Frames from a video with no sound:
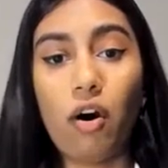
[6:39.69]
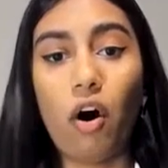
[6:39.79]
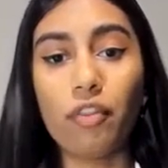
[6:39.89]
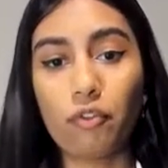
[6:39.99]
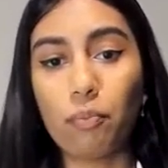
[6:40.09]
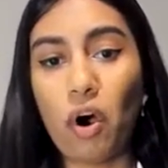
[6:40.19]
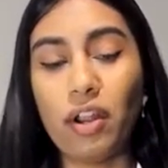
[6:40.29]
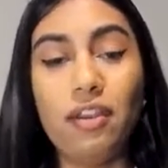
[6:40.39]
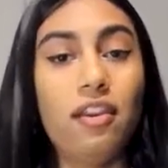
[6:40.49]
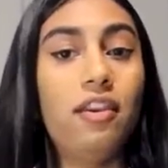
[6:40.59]
on the
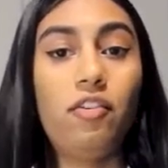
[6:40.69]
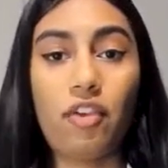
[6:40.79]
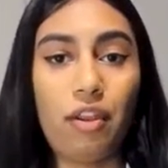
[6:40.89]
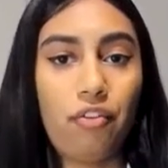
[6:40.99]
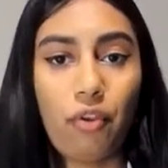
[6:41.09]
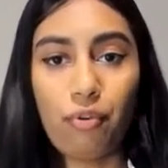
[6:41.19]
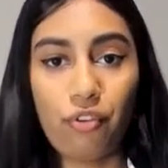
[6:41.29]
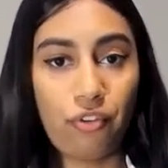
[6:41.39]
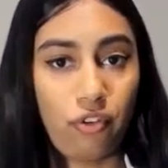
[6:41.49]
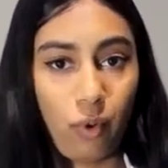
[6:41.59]
spot in an intense social
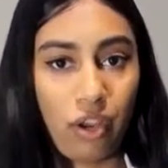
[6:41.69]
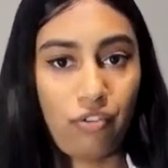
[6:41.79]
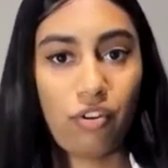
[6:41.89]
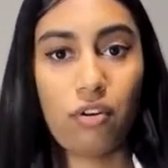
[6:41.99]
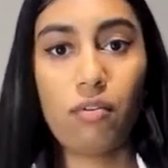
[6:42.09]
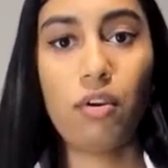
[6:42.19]
situation.